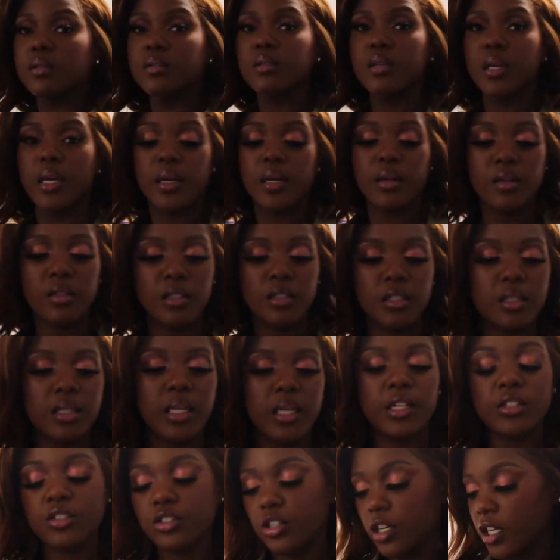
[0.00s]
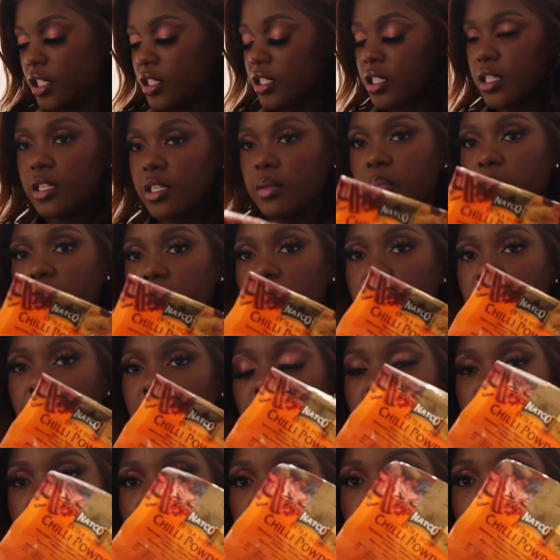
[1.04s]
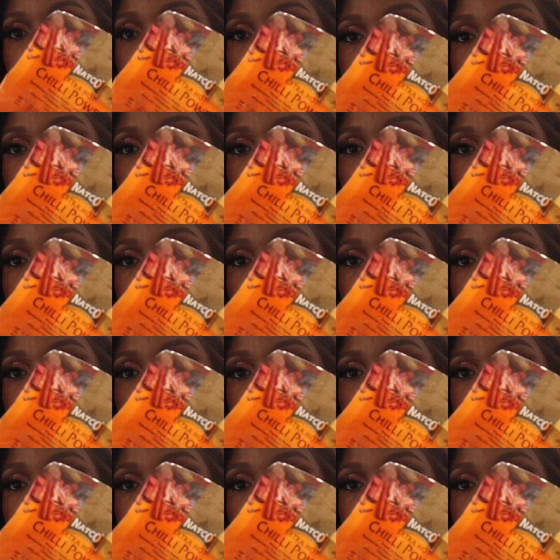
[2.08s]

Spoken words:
So I got extra chili pepper.